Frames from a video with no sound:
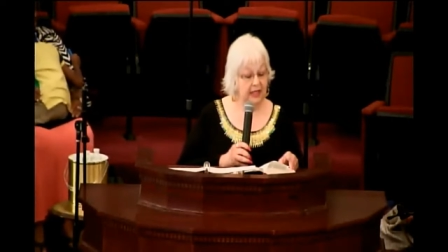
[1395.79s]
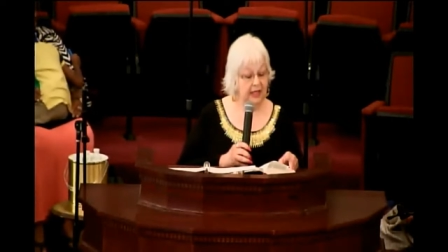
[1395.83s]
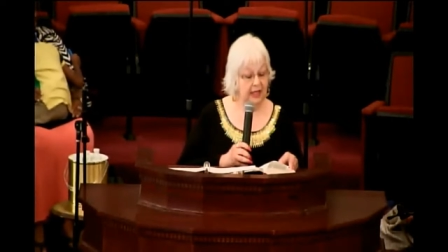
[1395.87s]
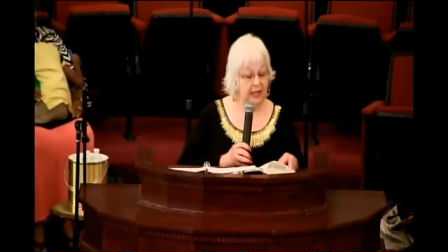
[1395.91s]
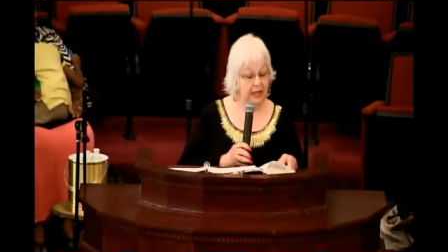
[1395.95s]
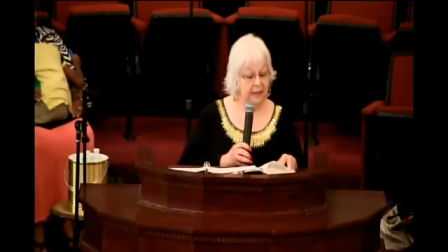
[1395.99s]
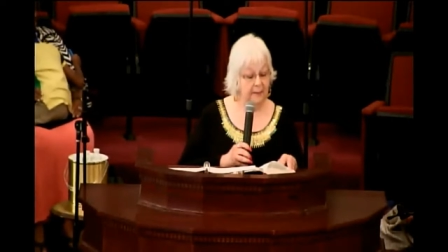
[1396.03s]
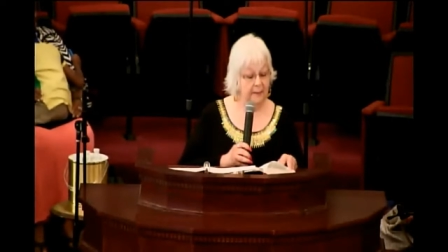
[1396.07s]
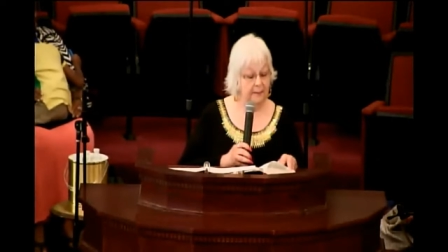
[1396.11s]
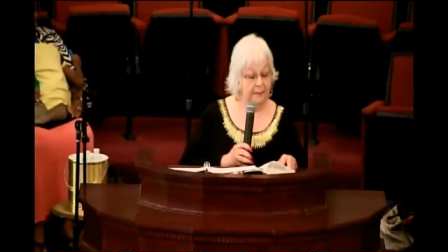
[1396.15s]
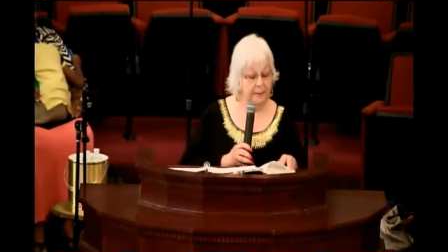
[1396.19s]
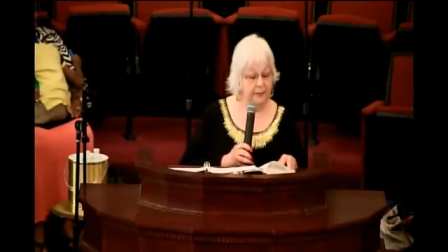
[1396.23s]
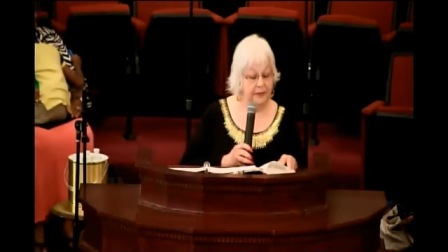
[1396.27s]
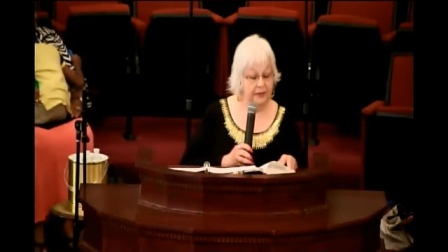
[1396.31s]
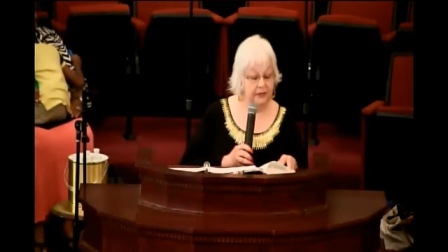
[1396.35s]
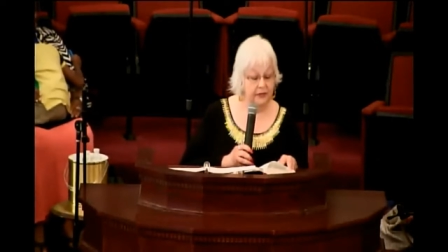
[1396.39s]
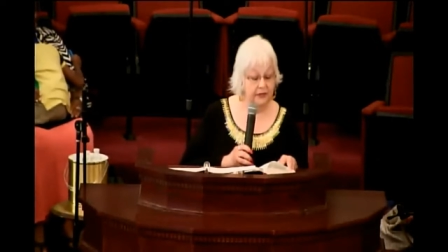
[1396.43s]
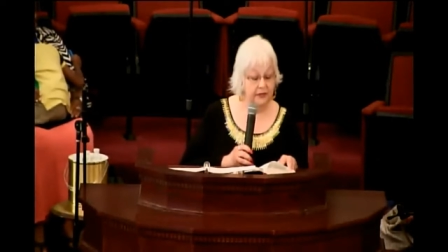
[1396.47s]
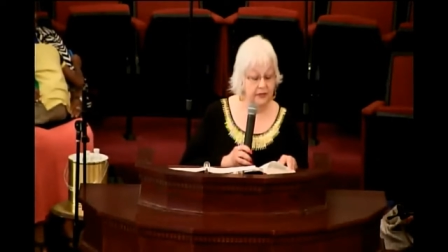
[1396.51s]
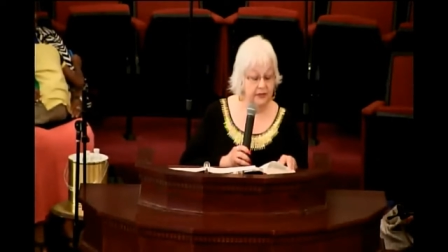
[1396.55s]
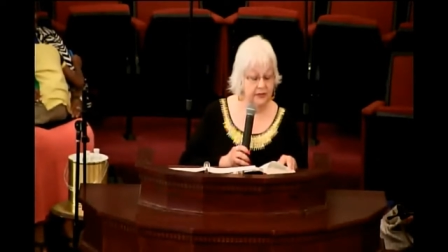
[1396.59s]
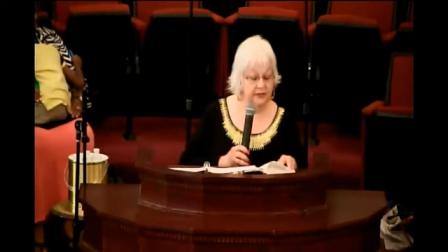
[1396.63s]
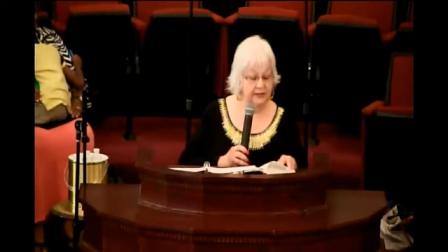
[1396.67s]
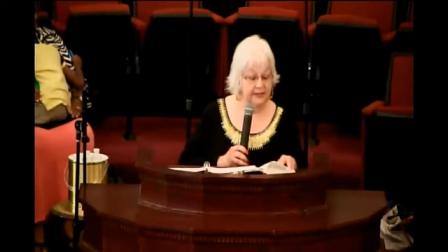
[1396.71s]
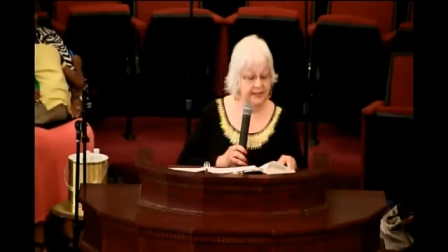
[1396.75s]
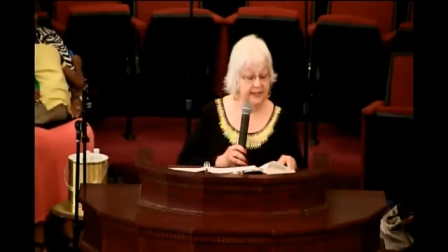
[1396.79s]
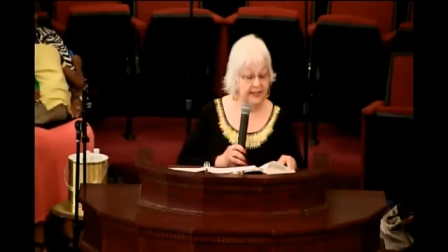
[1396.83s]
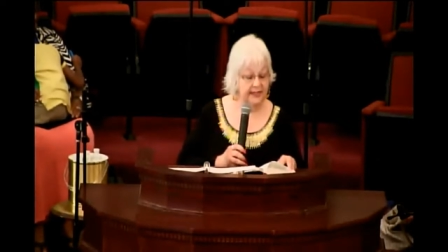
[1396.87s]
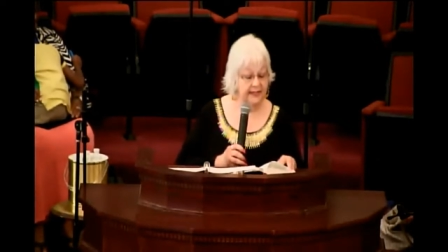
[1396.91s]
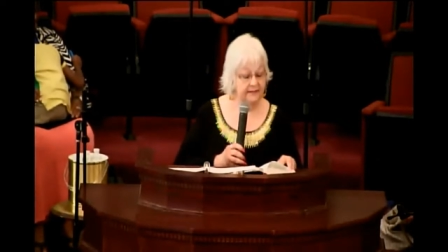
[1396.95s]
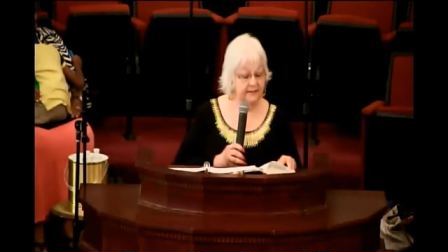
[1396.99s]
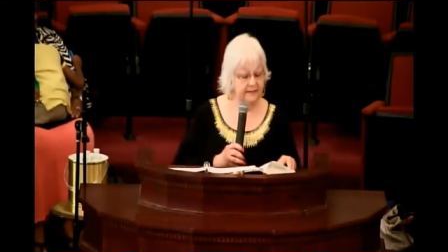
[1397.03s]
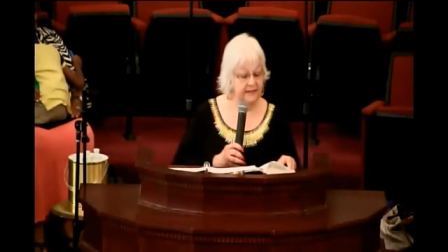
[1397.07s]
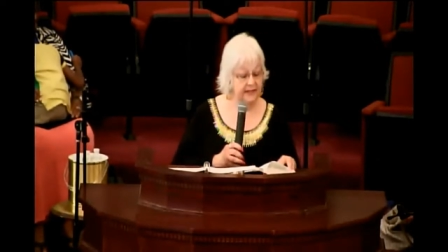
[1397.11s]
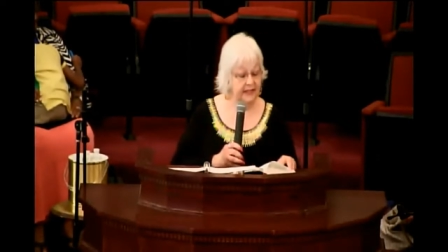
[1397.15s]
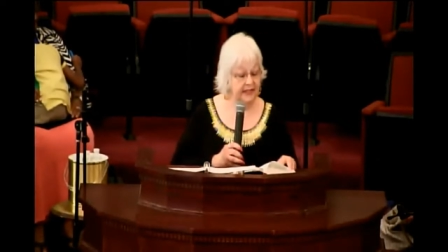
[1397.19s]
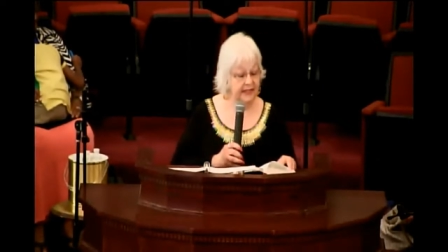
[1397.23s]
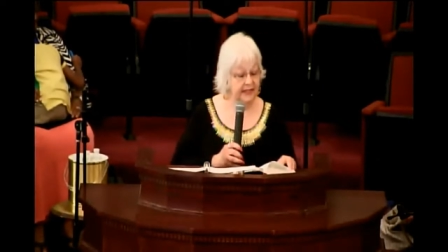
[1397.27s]
and birds
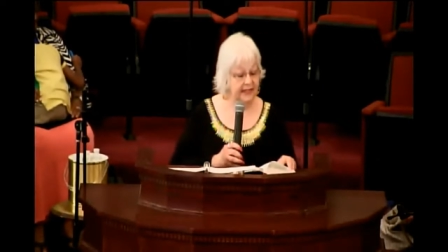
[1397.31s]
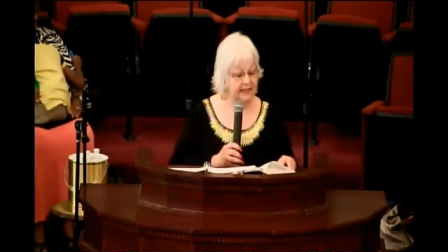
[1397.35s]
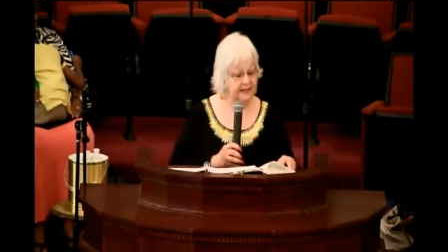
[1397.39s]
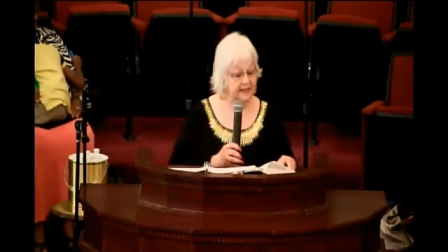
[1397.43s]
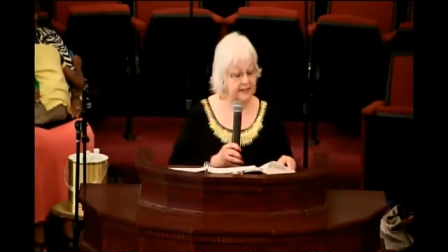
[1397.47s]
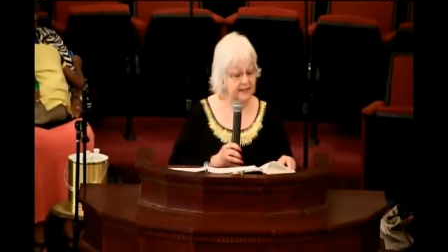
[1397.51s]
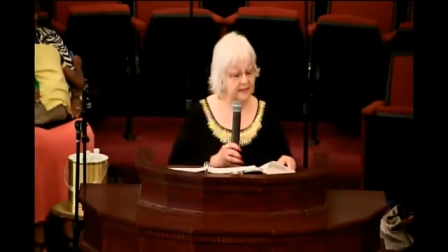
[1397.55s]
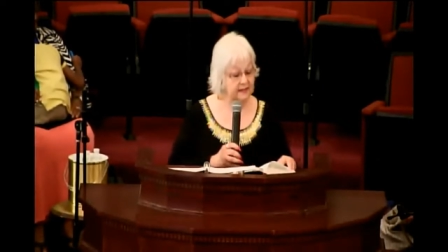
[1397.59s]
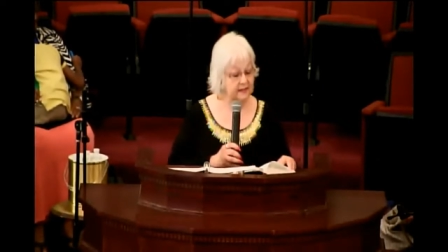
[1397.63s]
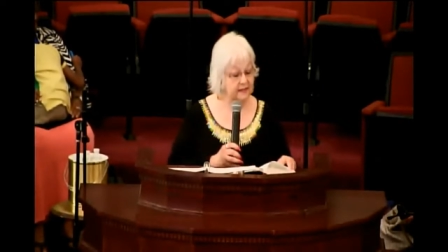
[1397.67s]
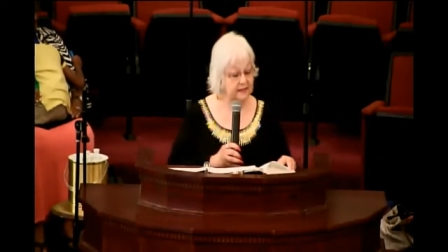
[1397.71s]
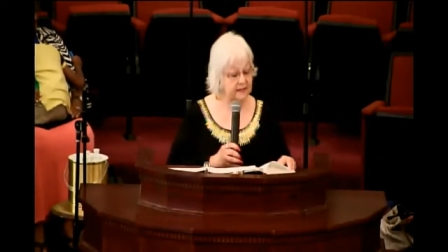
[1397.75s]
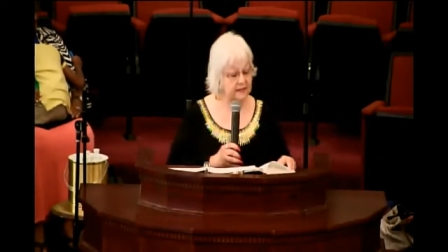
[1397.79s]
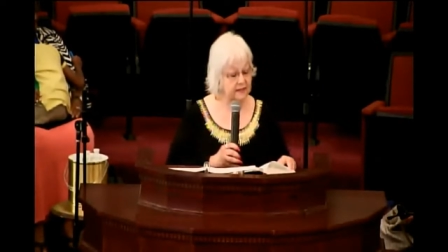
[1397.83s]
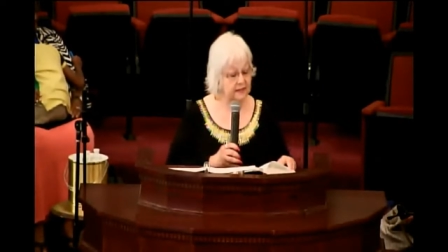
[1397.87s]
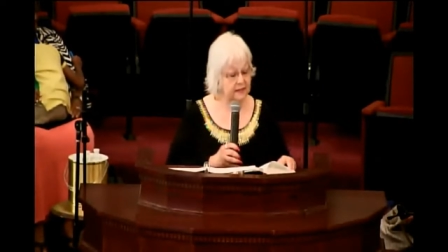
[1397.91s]
have nests,